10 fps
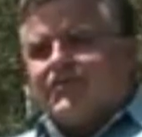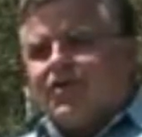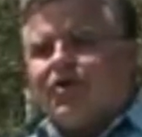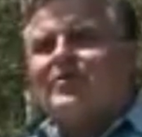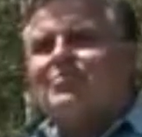
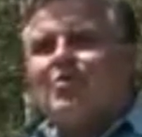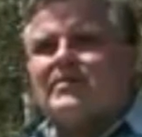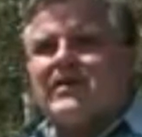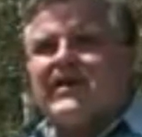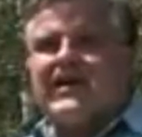To learn more
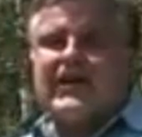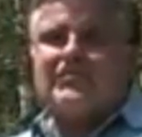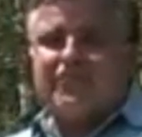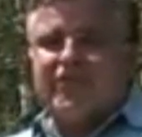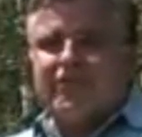about how to
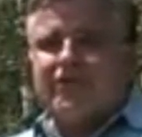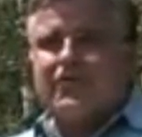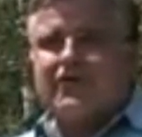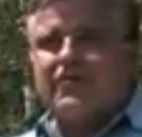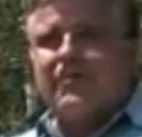fit a
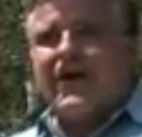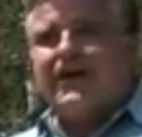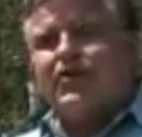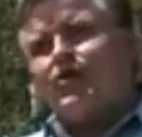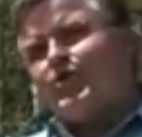Gregory
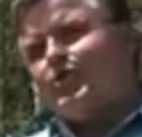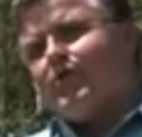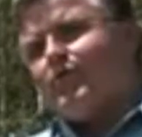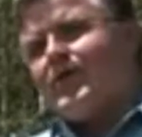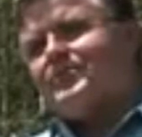pack, you can go to
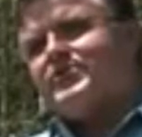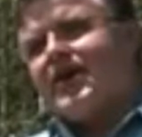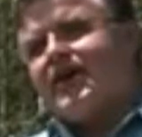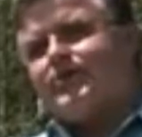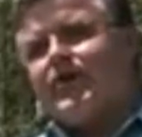our
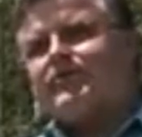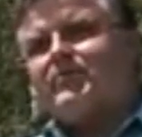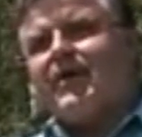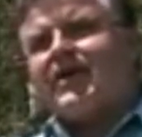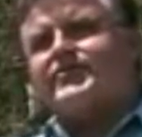website,
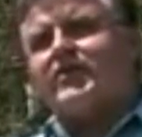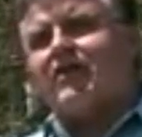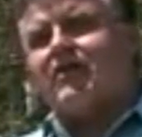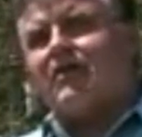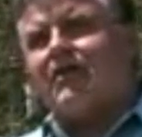
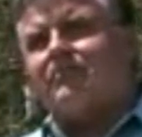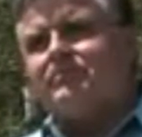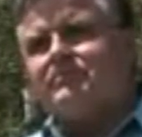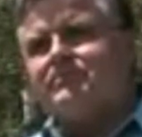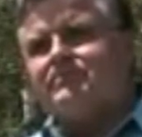gregorypacks.com.
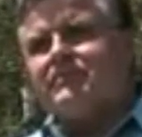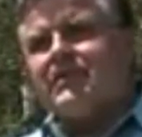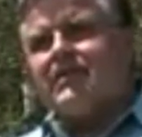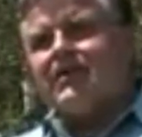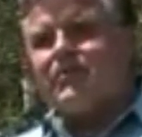
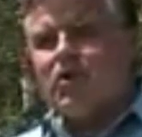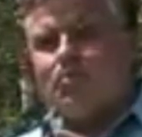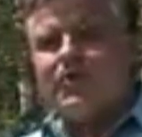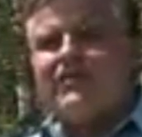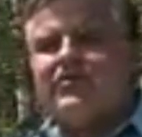And we
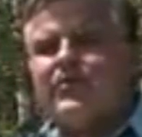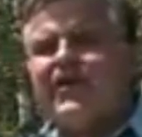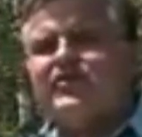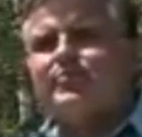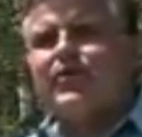hope you have a
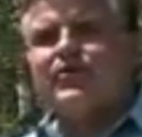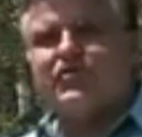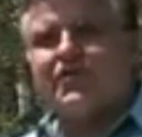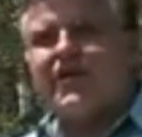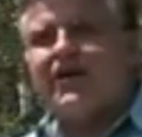great
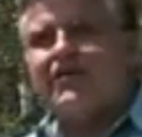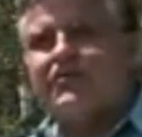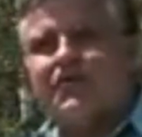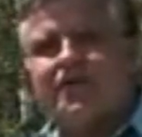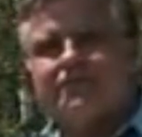experience in the
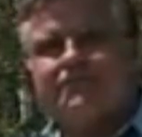backcountry.